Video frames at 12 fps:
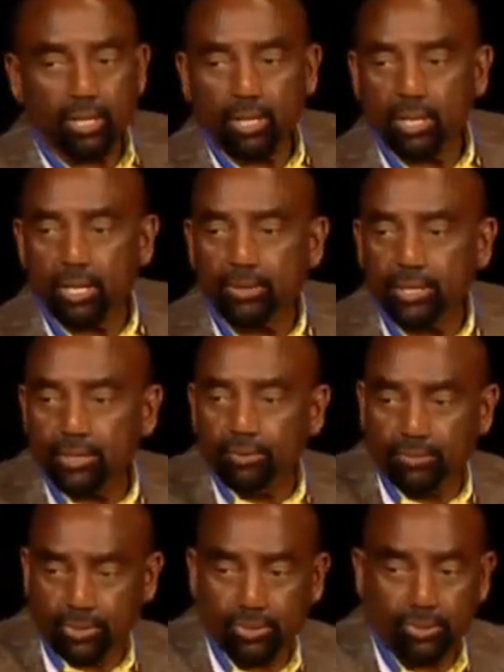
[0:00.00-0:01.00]
at the end
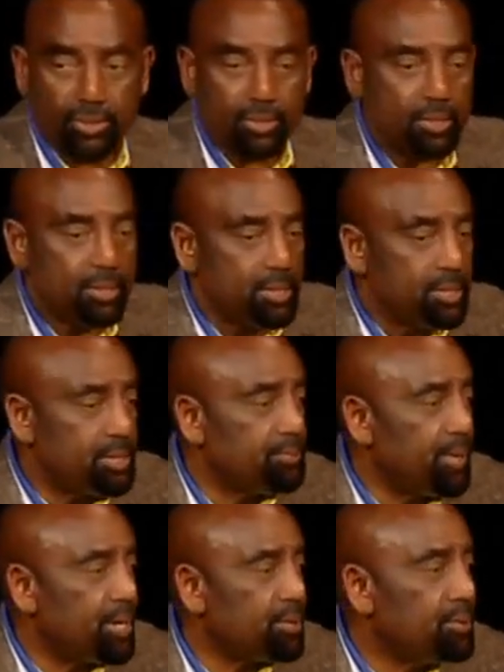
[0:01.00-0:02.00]
over here. Yes,
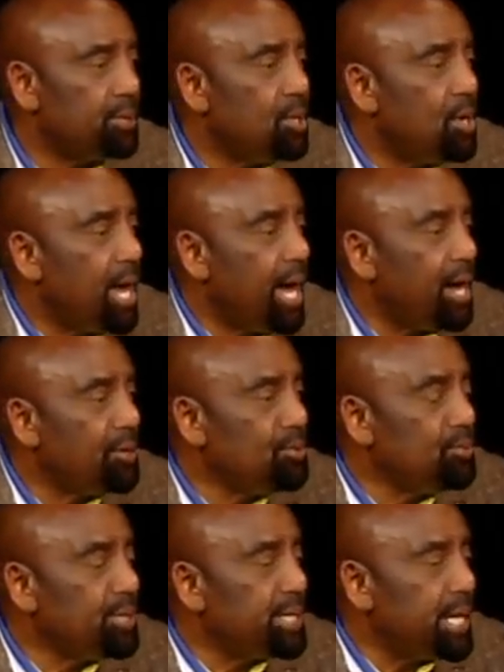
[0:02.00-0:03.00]
Michael. How
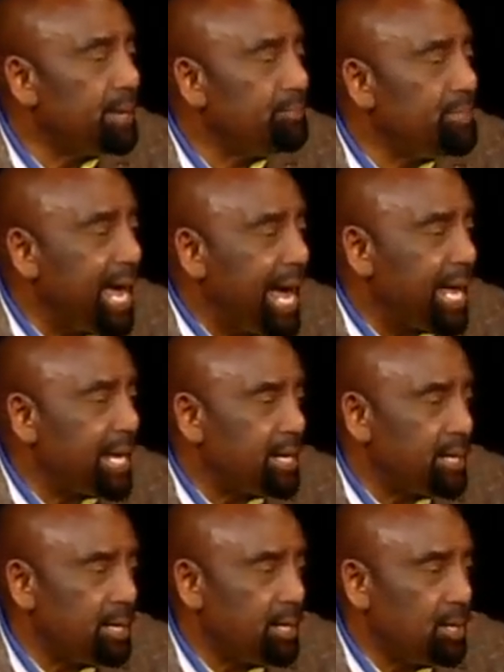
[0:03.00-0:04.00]
do we get back